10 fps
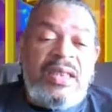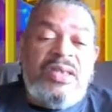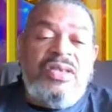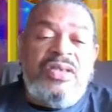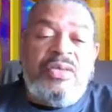
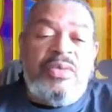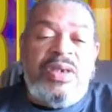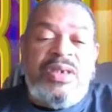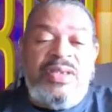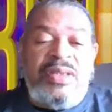This is the
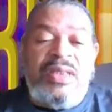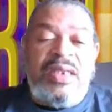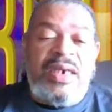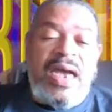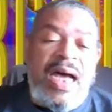reason
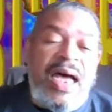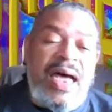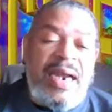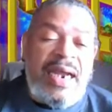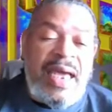that
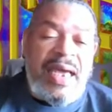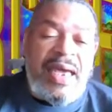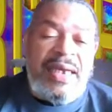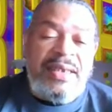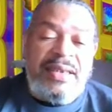God has
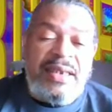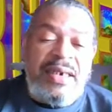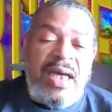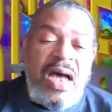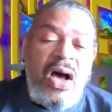
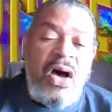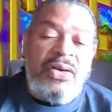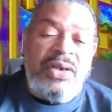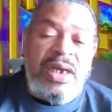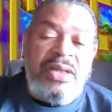an
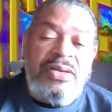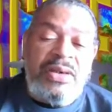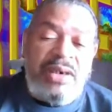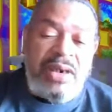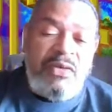altogether
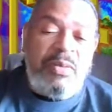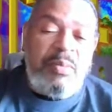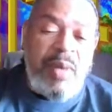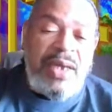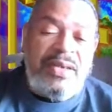
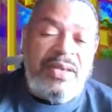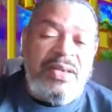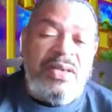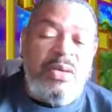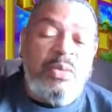different
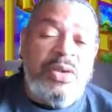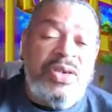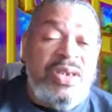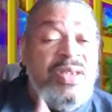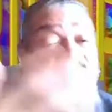basis on
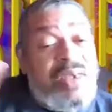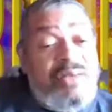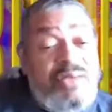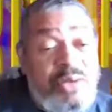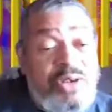which he
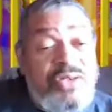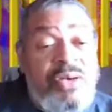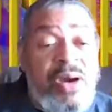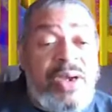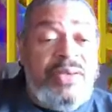saves, which is
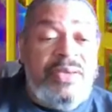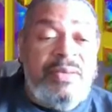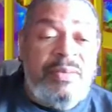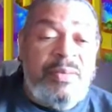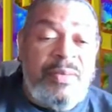grace.
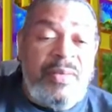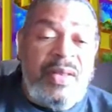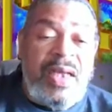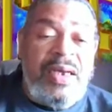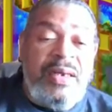
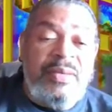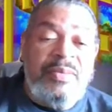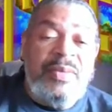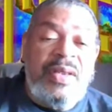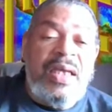Now,
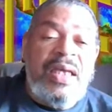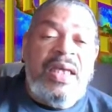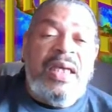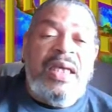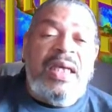
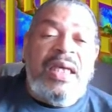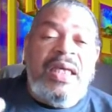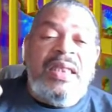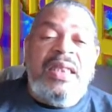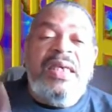
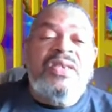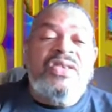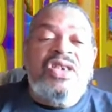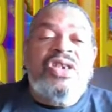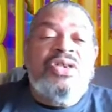this
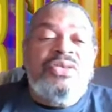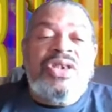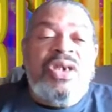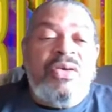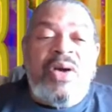new
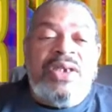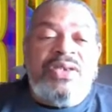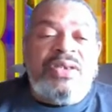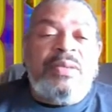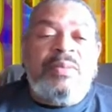
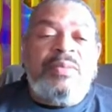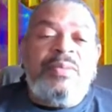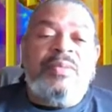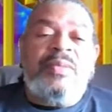generation